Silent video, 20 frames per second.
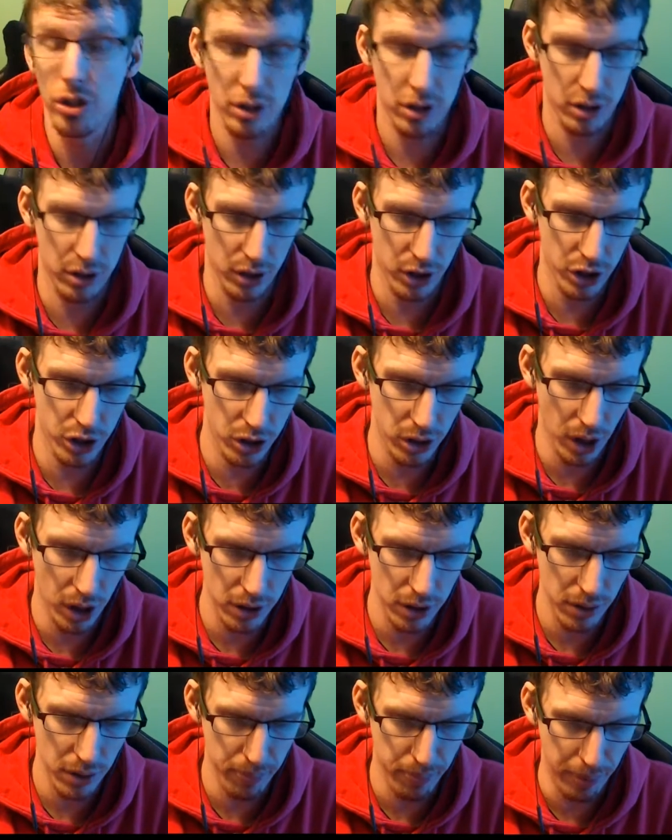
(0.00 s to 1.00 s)
because I
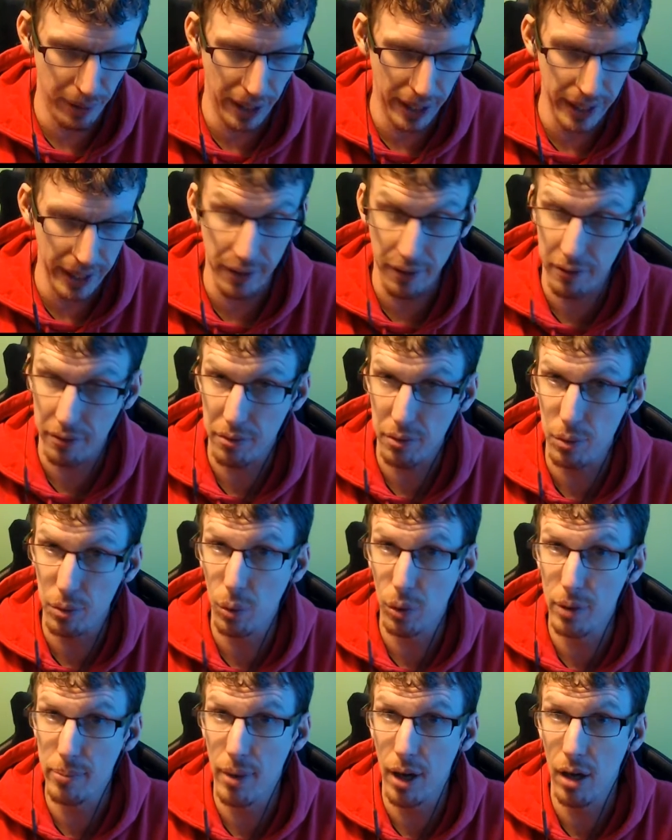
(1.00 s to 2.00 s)
started playing through all
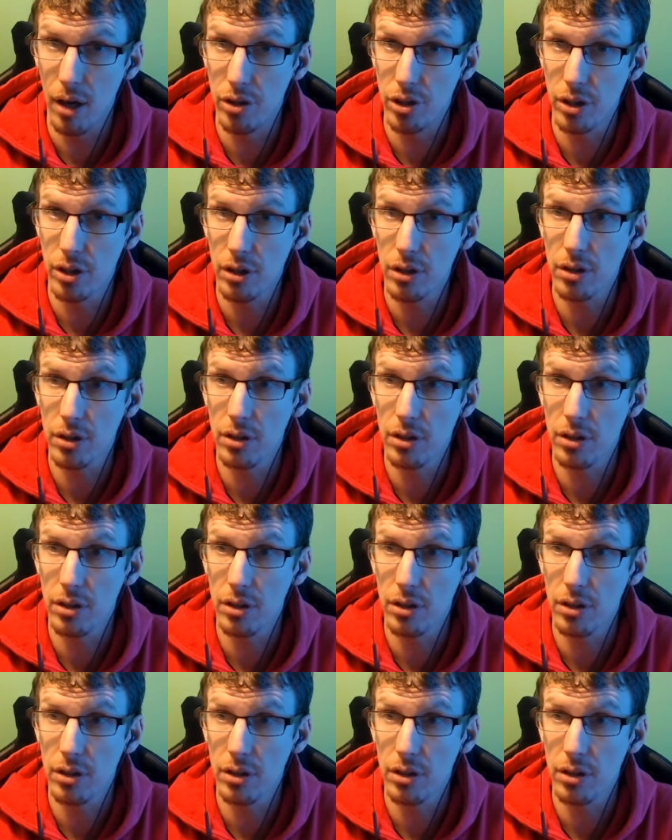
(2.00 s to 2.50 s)
the BioShocks